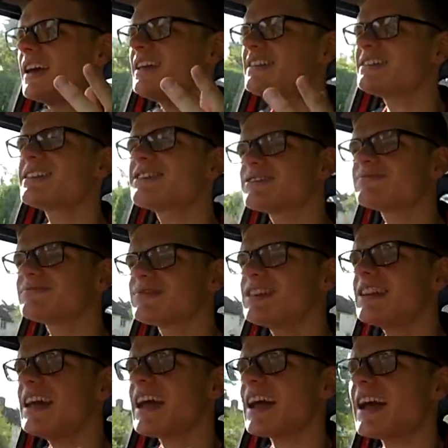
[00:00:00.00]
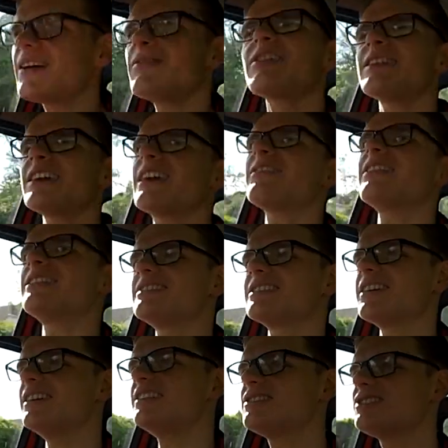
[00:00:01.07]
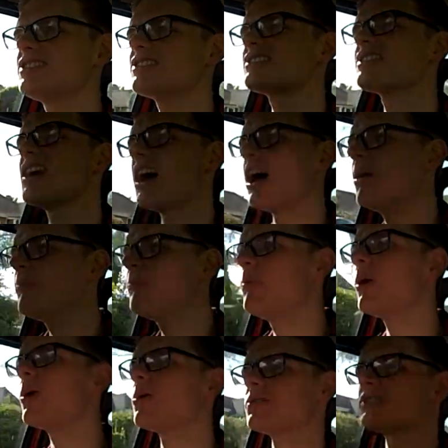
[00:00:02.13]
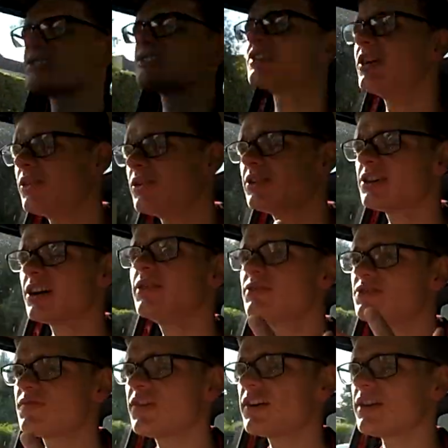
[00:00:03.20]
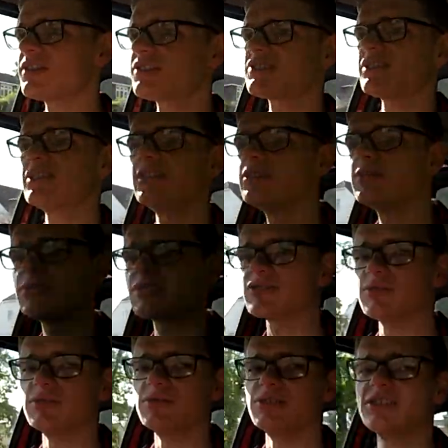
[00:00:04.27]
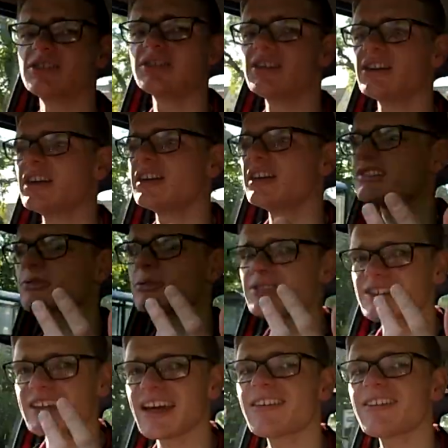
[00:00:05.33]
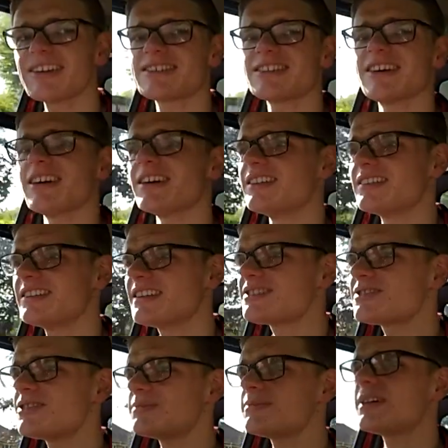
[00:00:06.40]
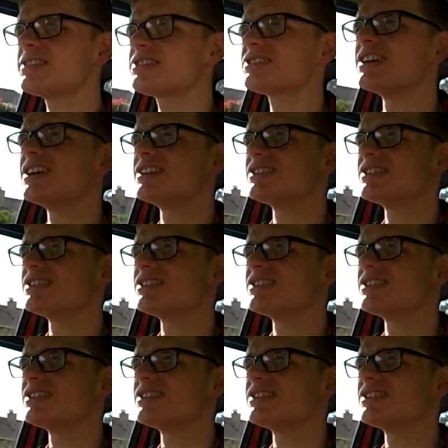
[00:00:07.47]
it doesn't really have a character. It's just a box that goes fast and looks good. There's not much character. There's not much